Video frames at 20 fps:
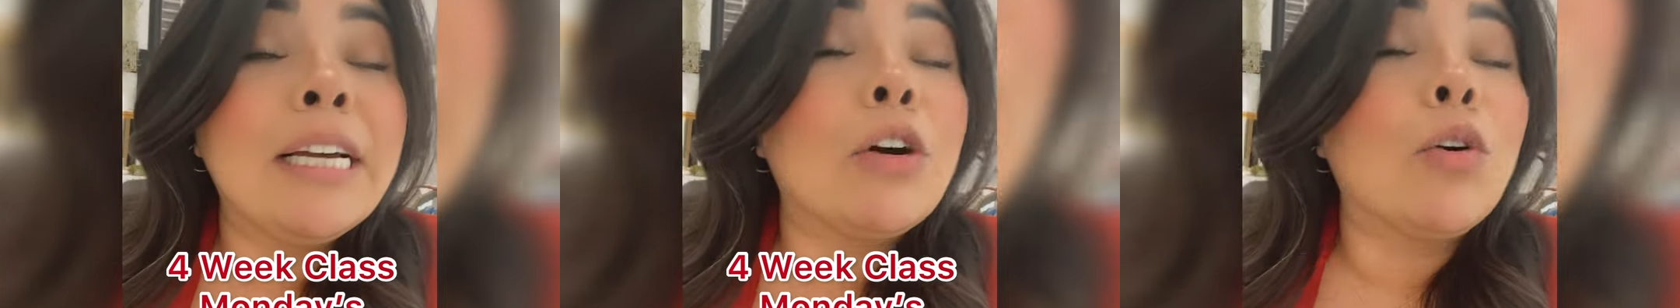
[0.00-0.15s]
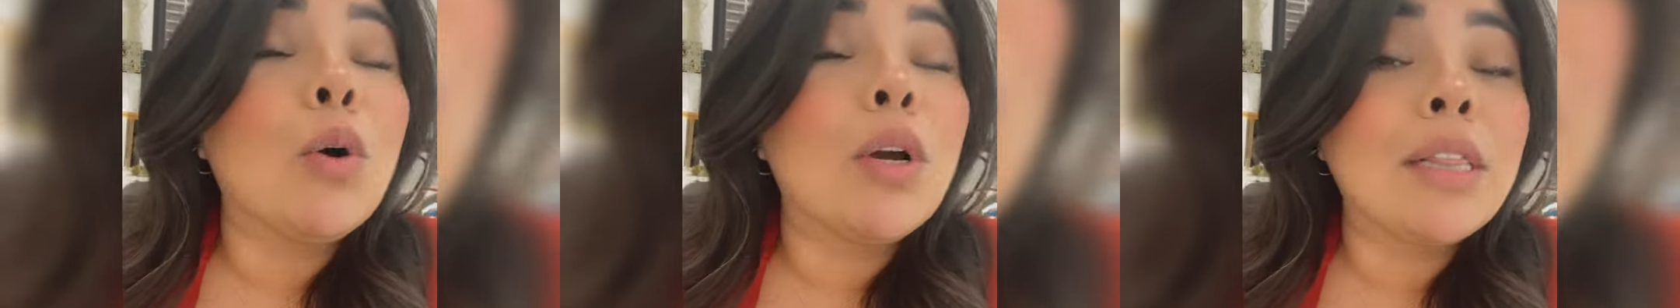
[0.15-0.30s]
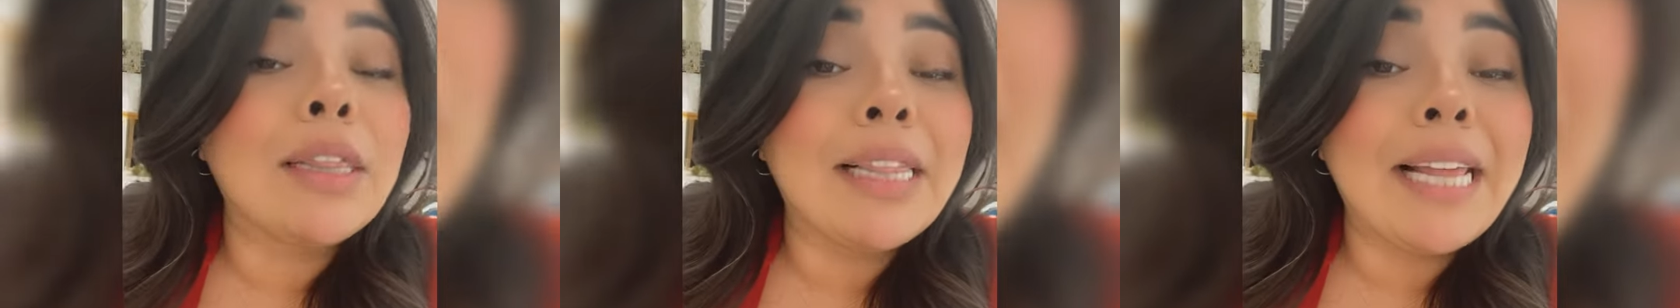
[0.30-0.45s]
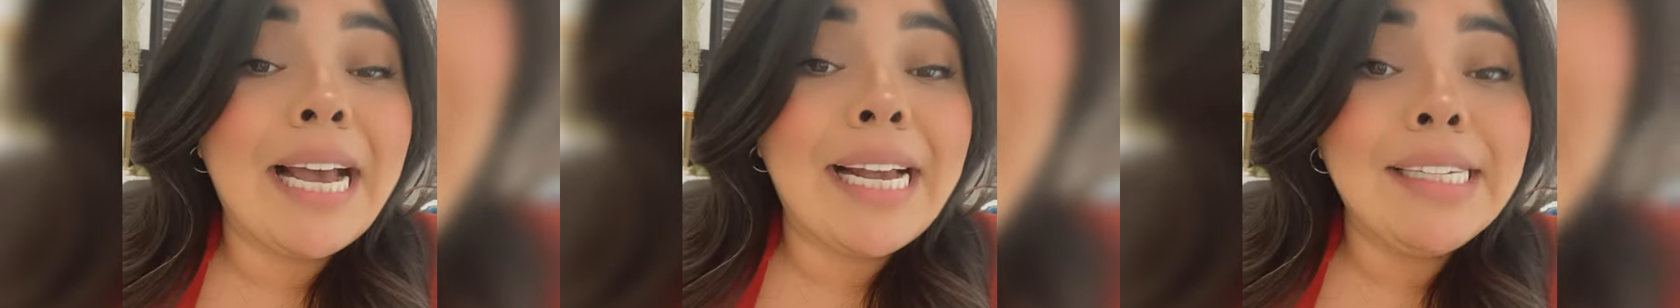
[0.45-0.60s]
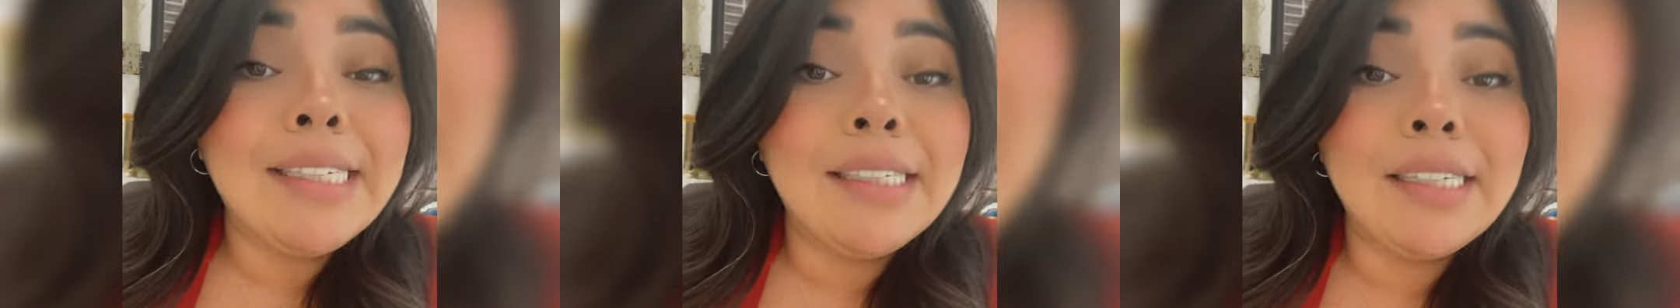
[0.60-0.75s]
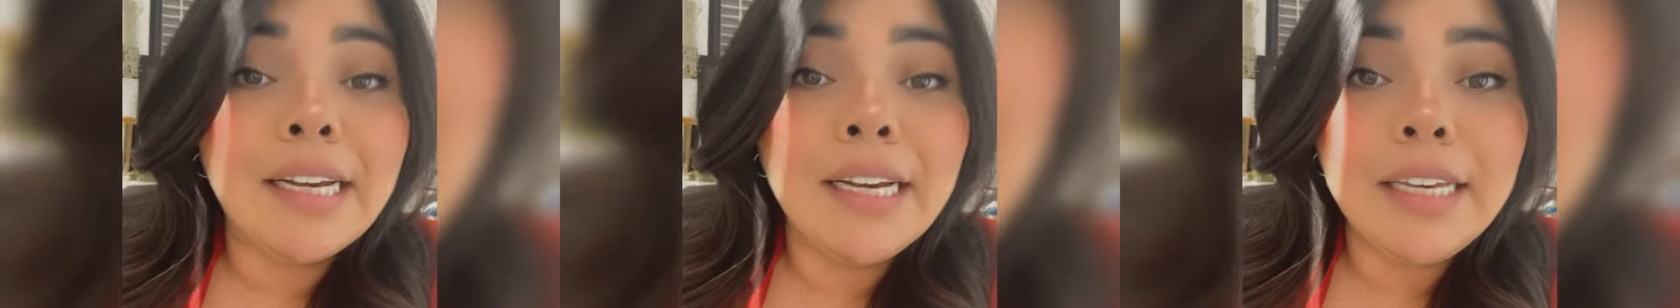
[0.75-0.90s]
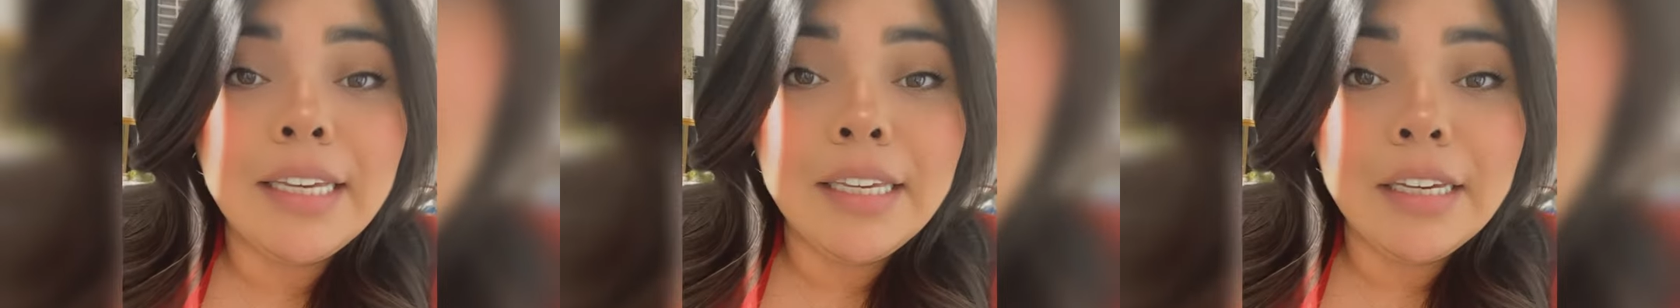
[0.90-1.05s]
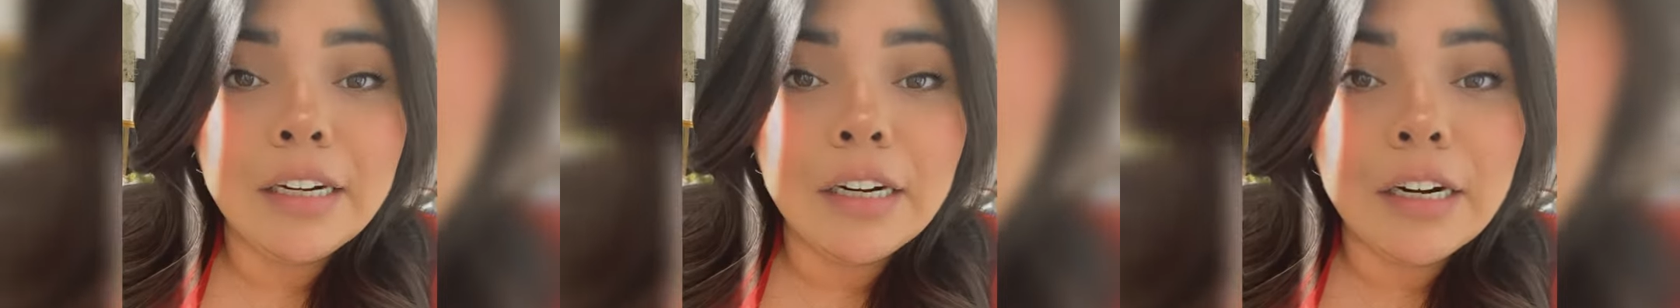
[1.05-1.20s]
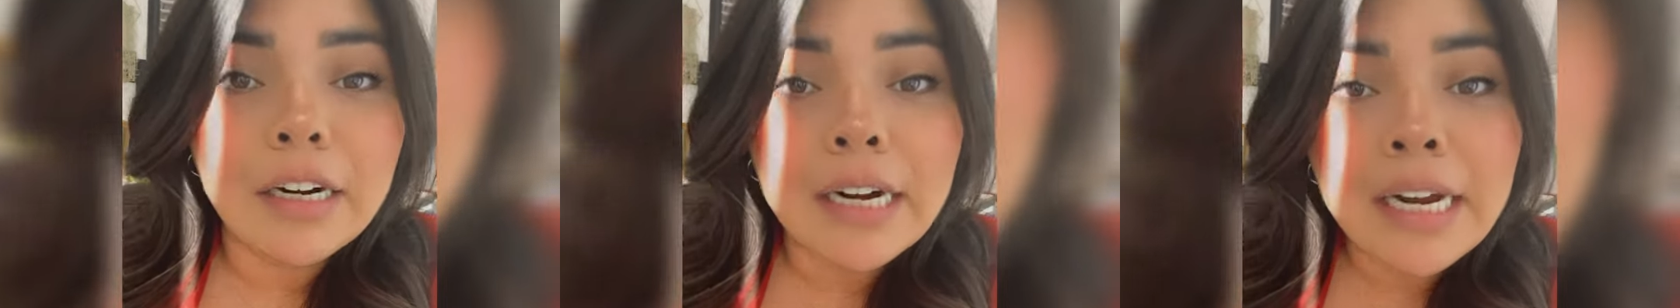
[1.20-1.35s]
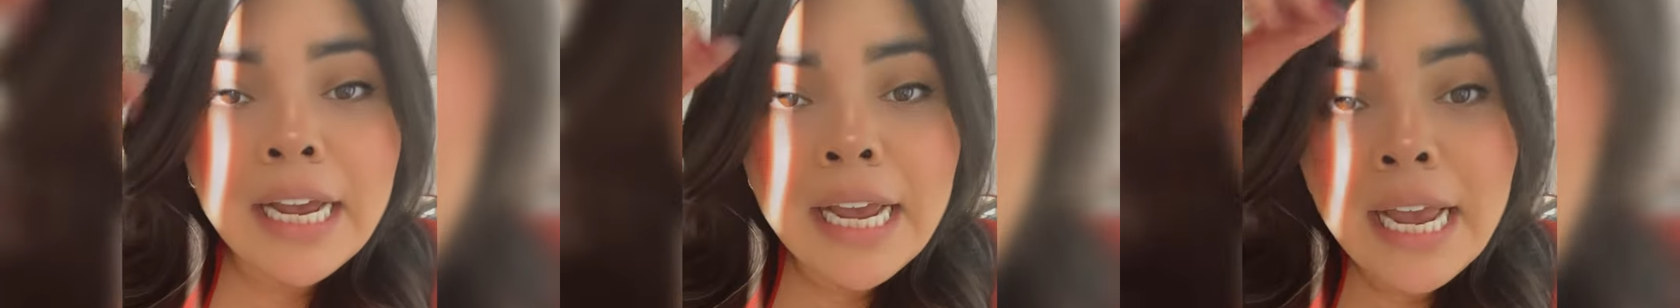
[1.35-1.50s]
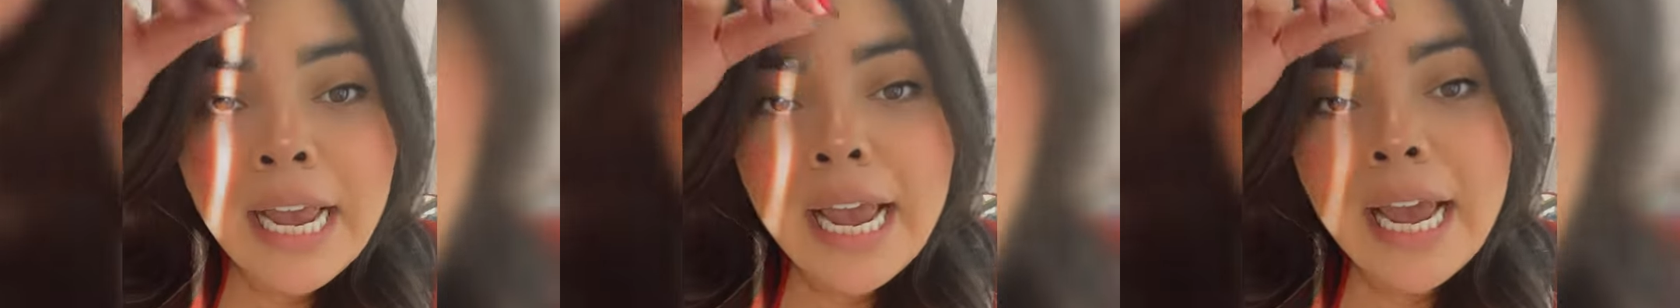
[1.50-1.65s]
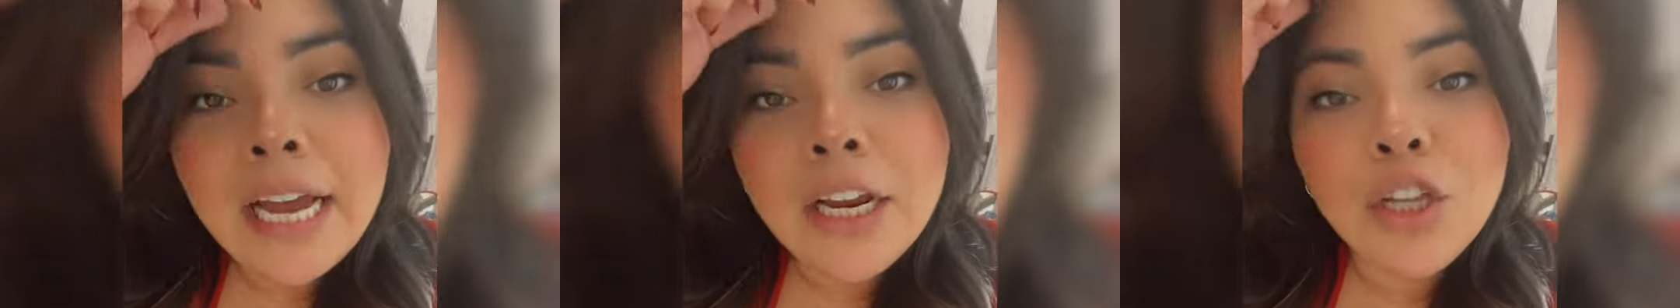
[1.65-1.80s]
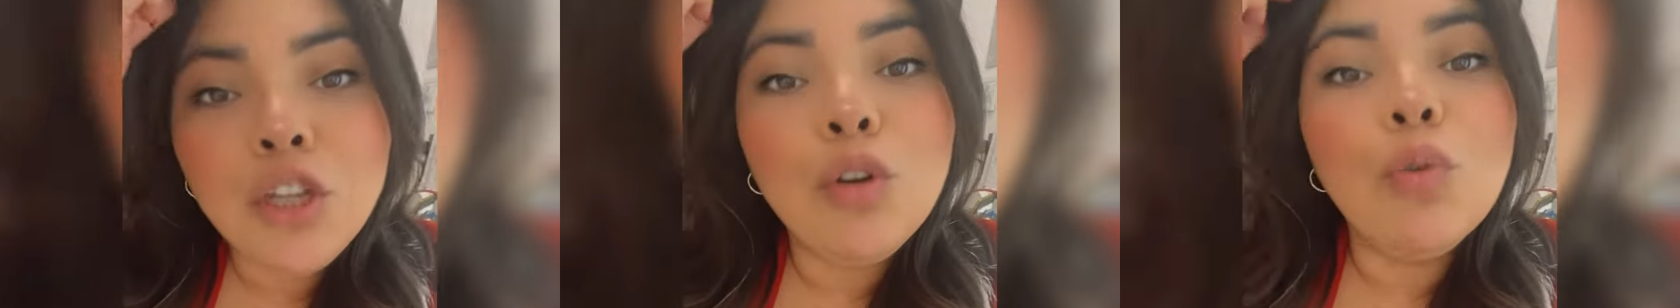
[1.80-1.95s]
or less a year
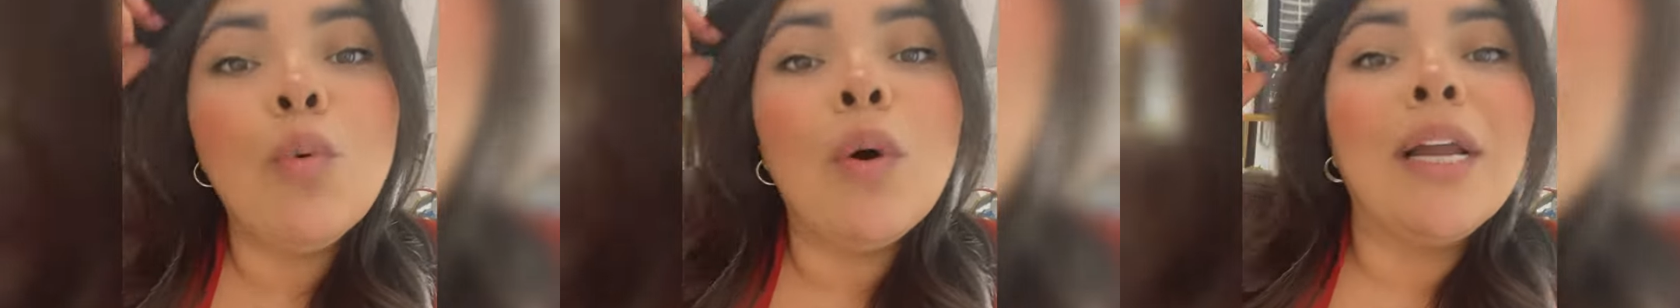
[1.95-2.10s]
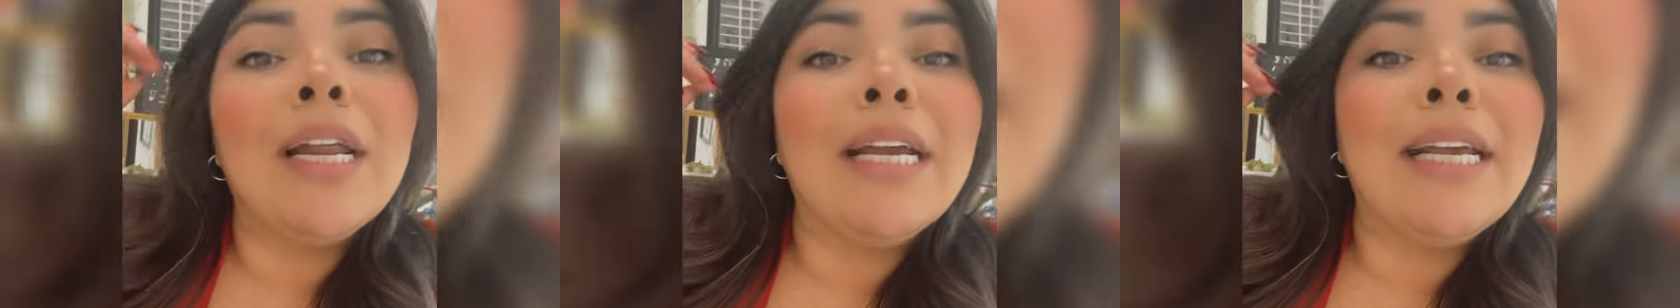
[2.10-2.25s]
and you want